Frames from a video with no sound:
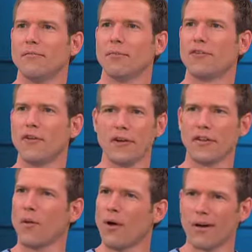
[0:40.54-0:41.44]
But if you're in
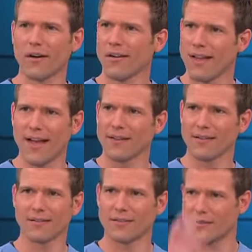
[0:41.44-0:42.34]
the water a lot,
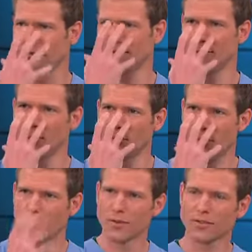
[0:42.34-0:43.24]

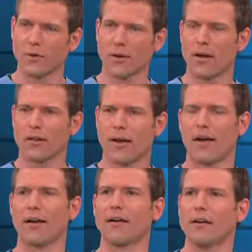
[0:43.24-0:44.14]
what's well, that going on brings up a
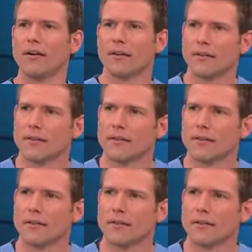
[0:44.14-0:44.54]
great issue